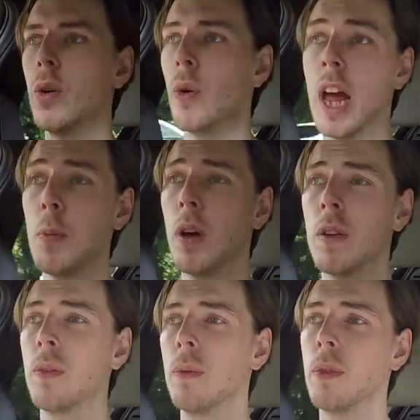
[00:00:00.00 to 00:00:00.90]
or an
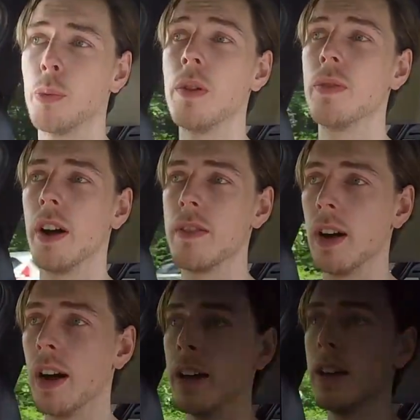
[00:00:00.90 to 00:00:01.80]

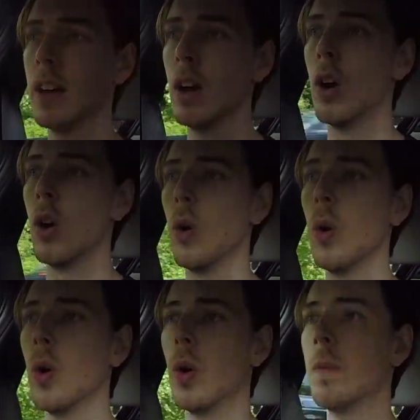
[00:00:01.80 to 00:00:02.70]
M135i,
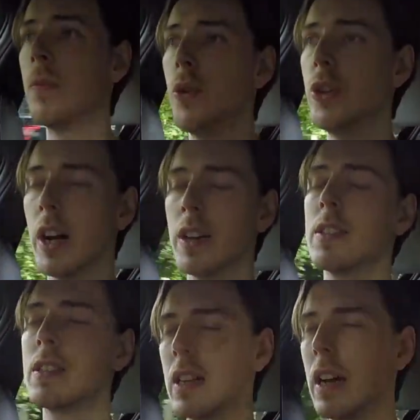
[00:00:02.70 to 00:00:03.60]
or you just,